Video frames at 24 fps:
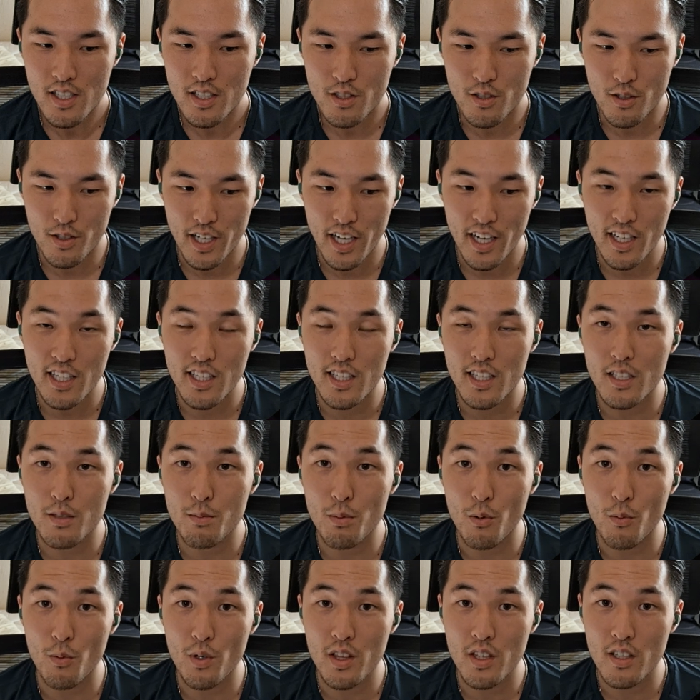So Kaden has
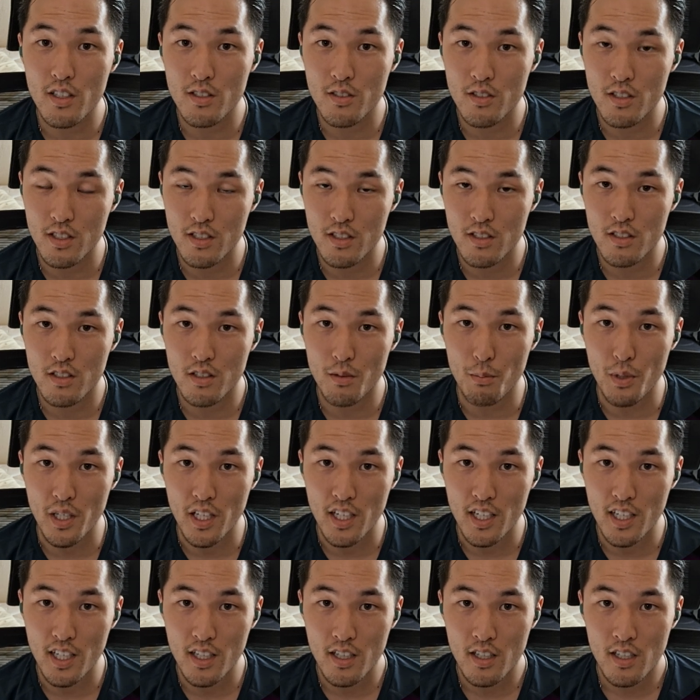been with us since the
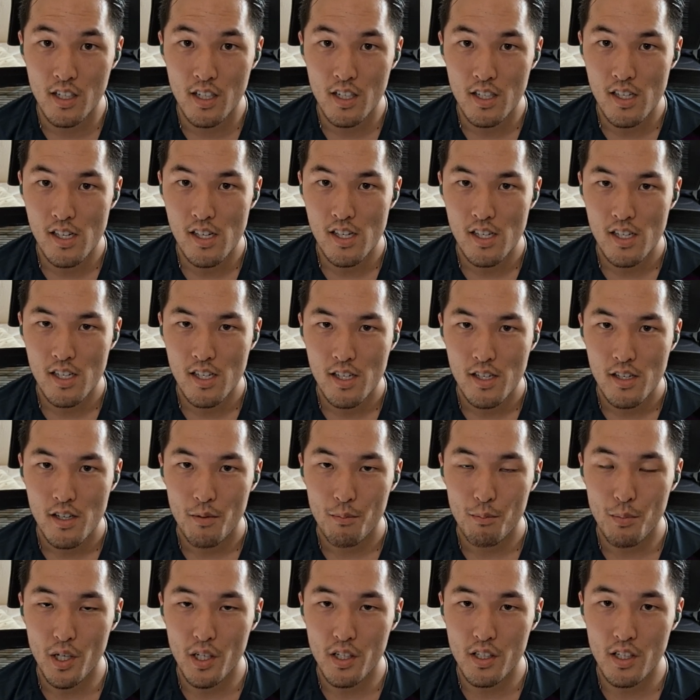beginning,
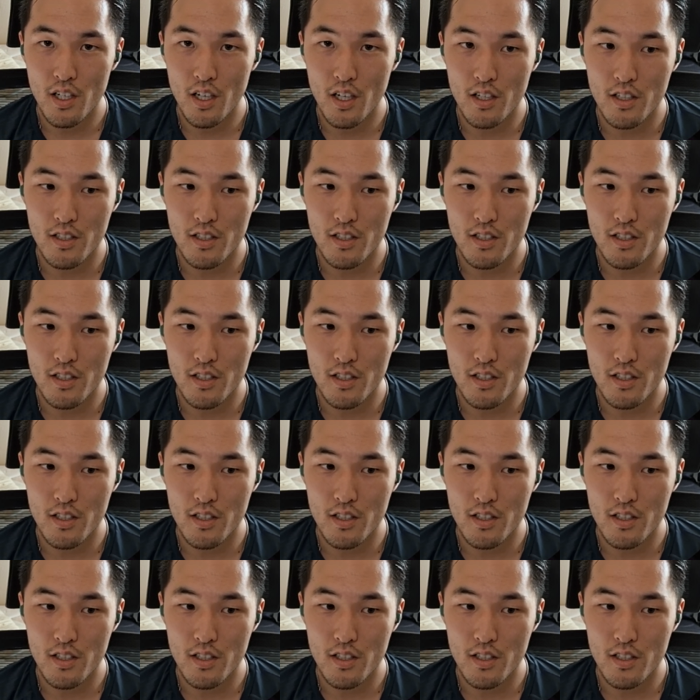but